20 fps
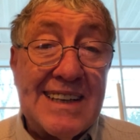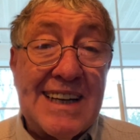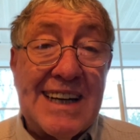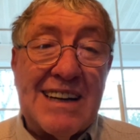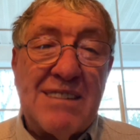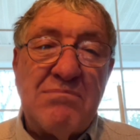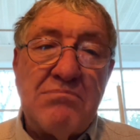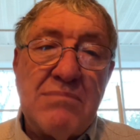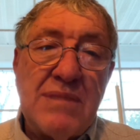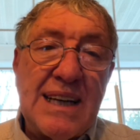
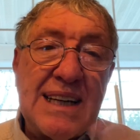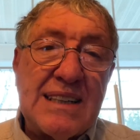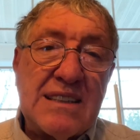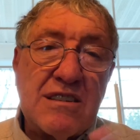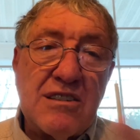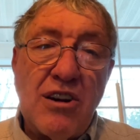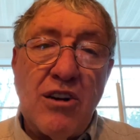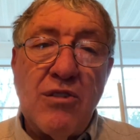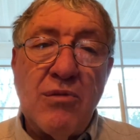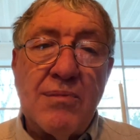And make
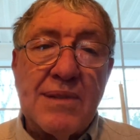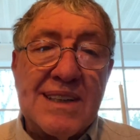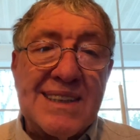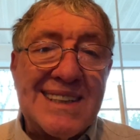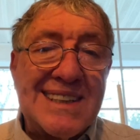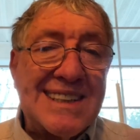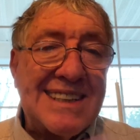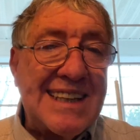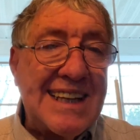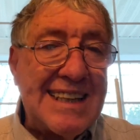no
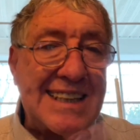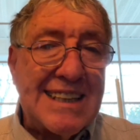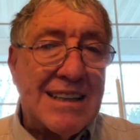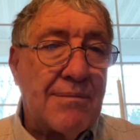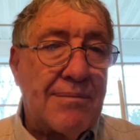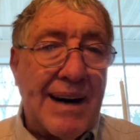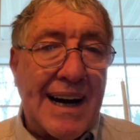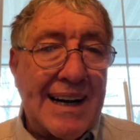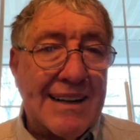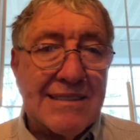mistake
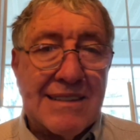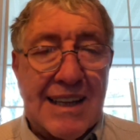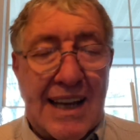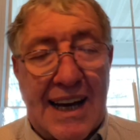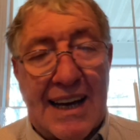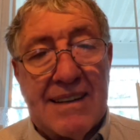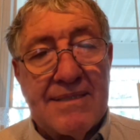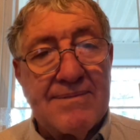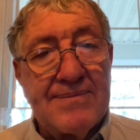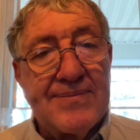about
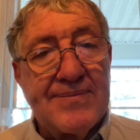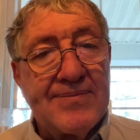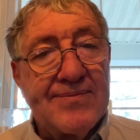that.